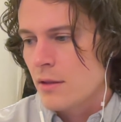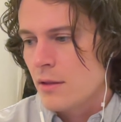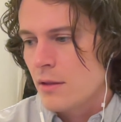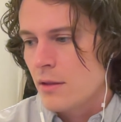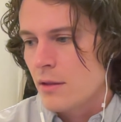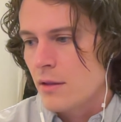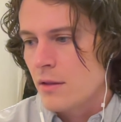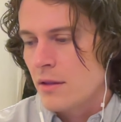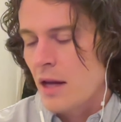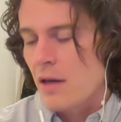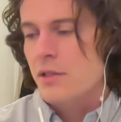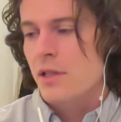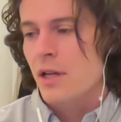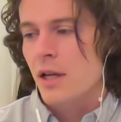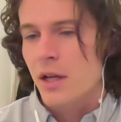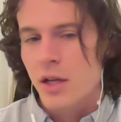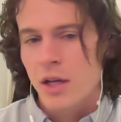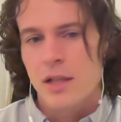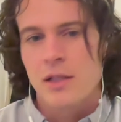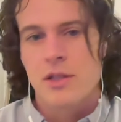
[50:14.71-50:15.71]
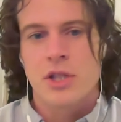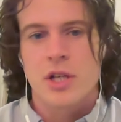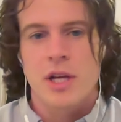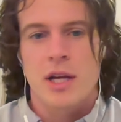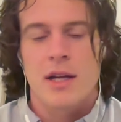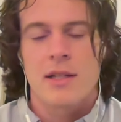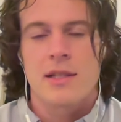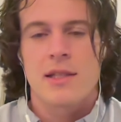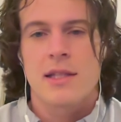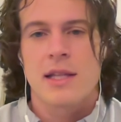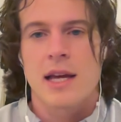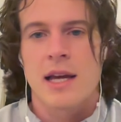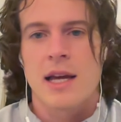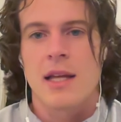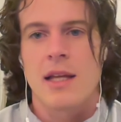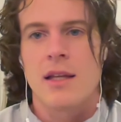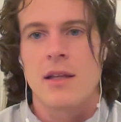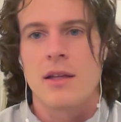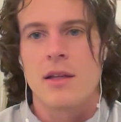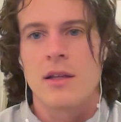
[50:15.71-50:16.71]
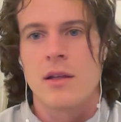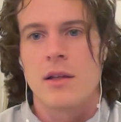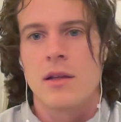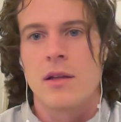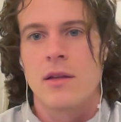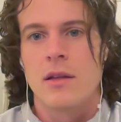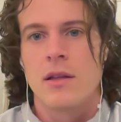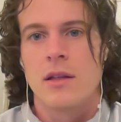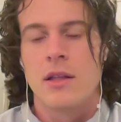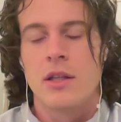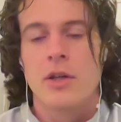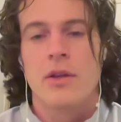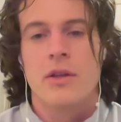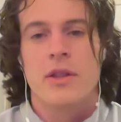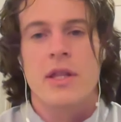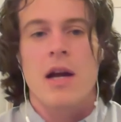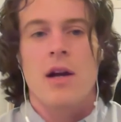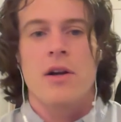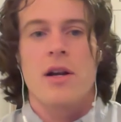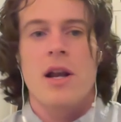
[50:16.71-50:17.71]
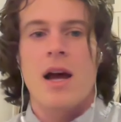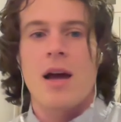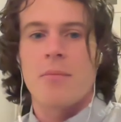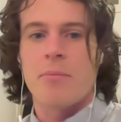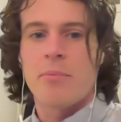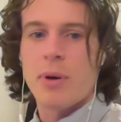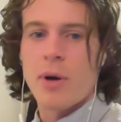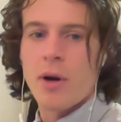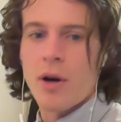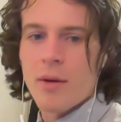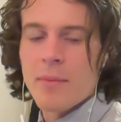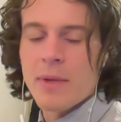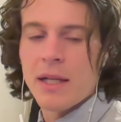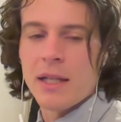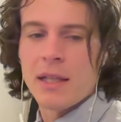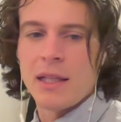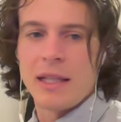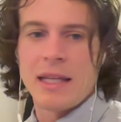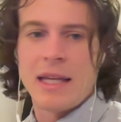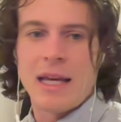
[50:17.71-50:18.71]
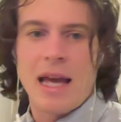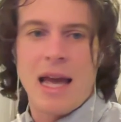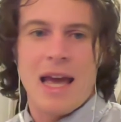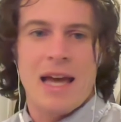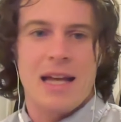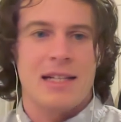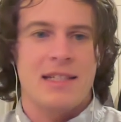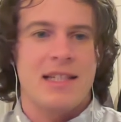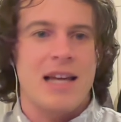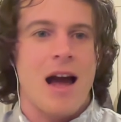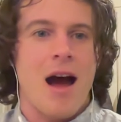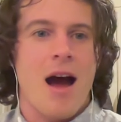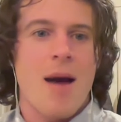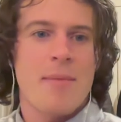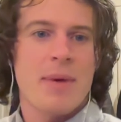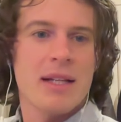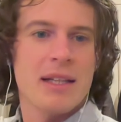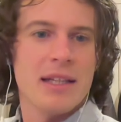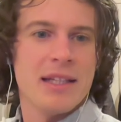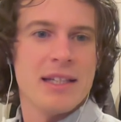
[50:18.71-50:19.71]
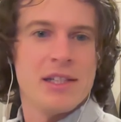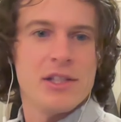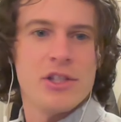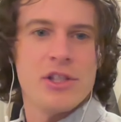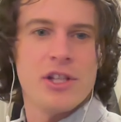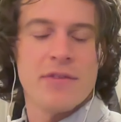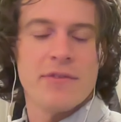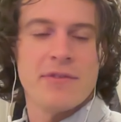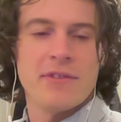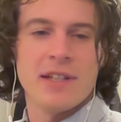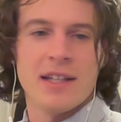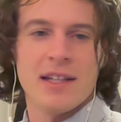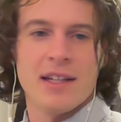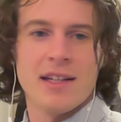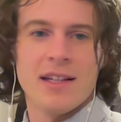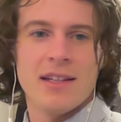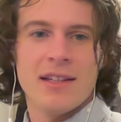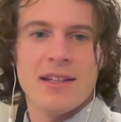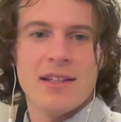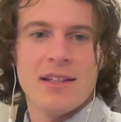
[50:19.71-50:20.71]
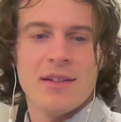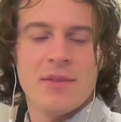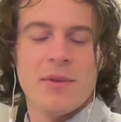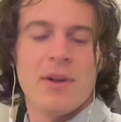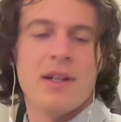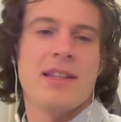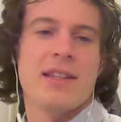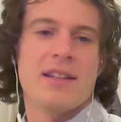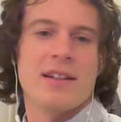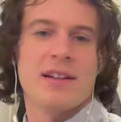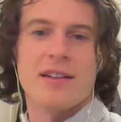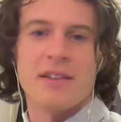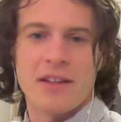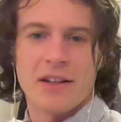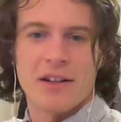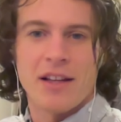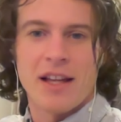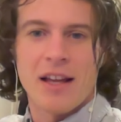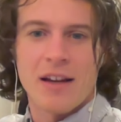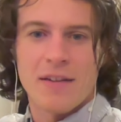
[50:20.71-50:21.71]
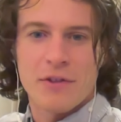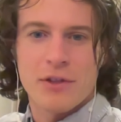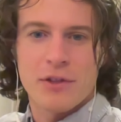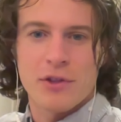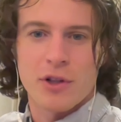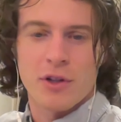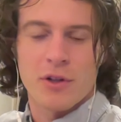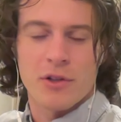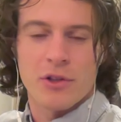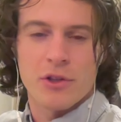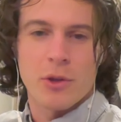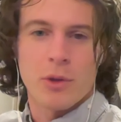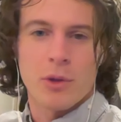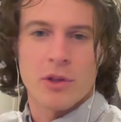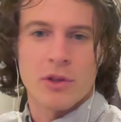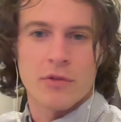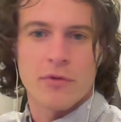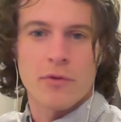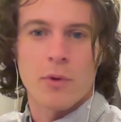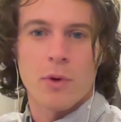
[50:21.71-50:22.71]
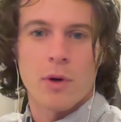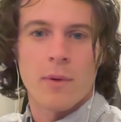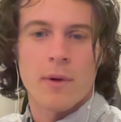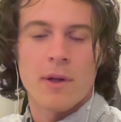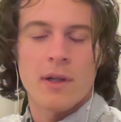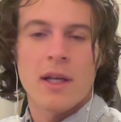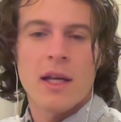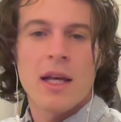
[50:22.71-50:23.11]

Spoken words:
there's a good chance that they're not permanently anatomically shifted with their left shoulder forward.